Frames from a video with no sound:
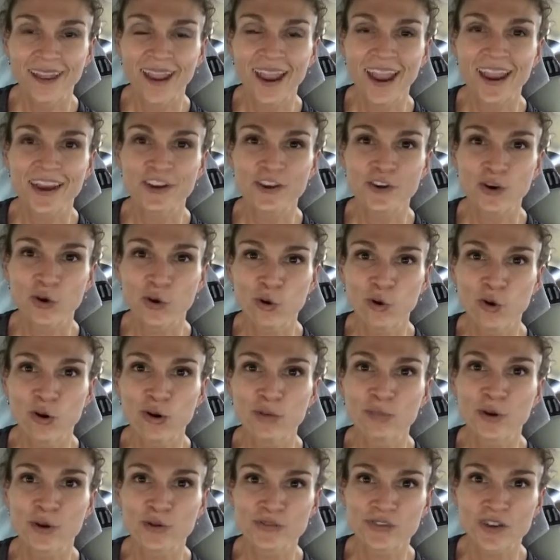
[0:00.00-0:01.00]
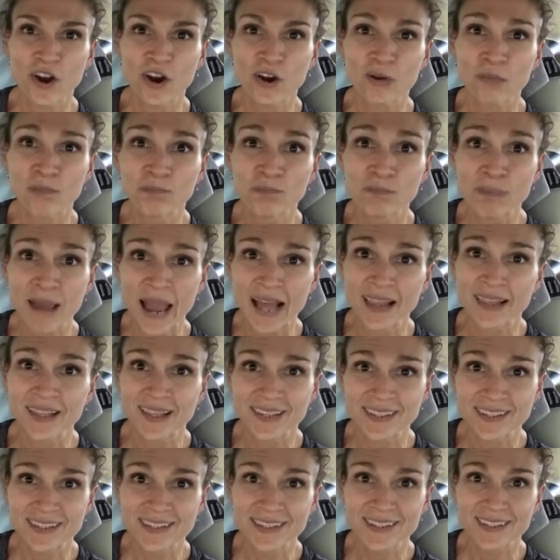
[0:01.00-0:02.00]
and your hormones are
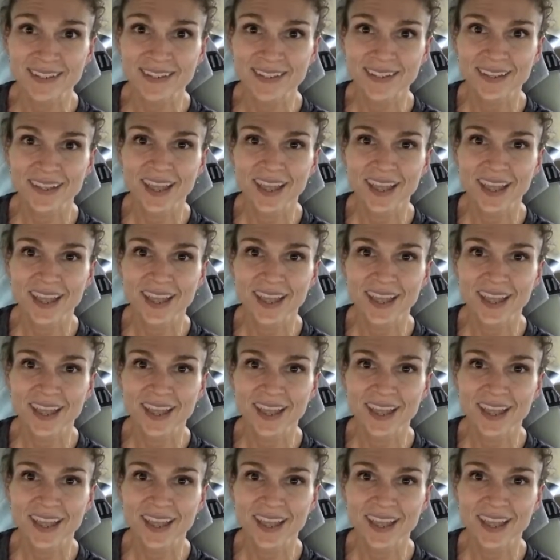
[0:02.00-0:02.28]
balanced.